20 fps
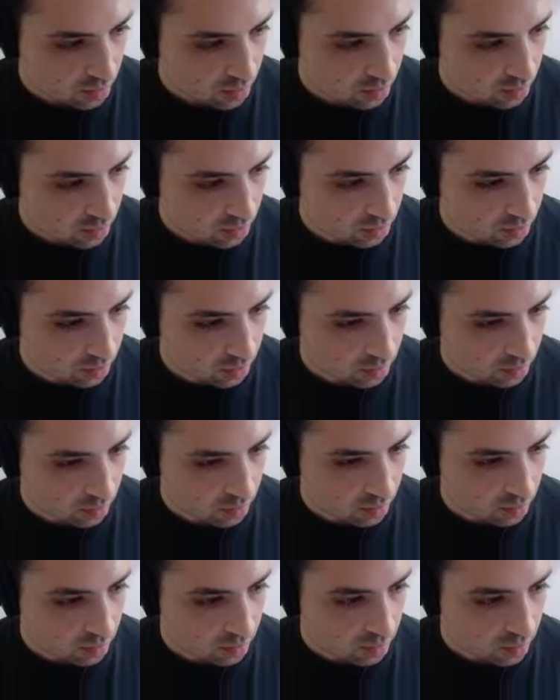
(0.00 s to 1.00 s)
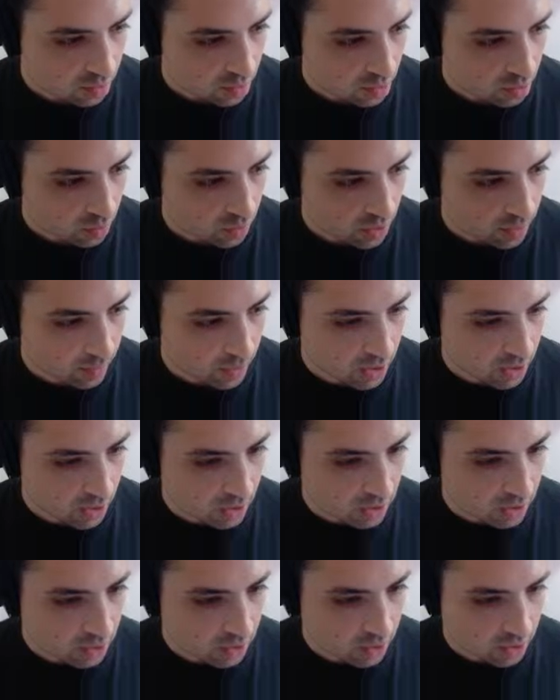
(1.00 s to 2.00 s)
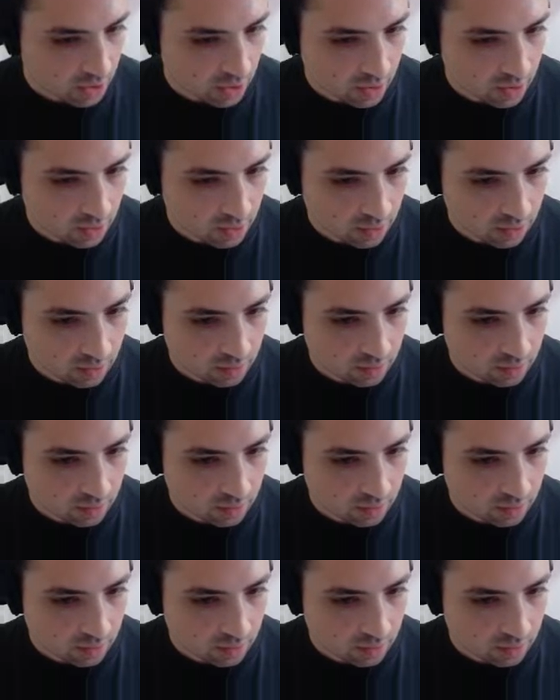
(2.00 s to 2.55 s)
Why am I not hearing anything?